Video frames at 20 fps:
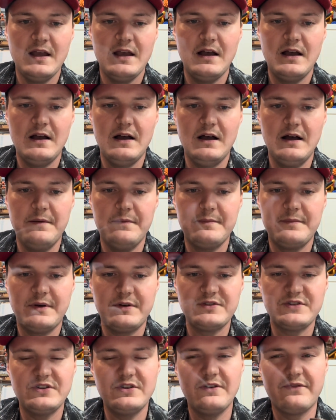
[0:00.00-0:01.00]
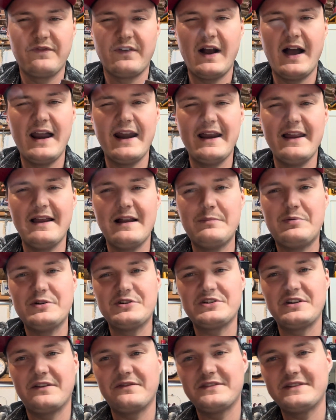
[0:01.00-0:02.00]
I was going to do it Friday, and I
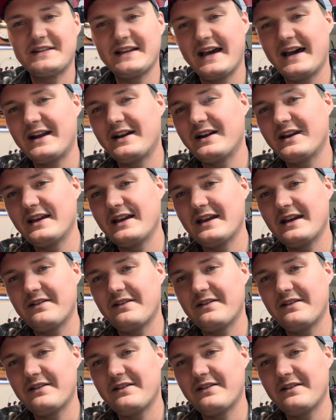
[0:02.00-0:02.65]
pushed it off to Saturday.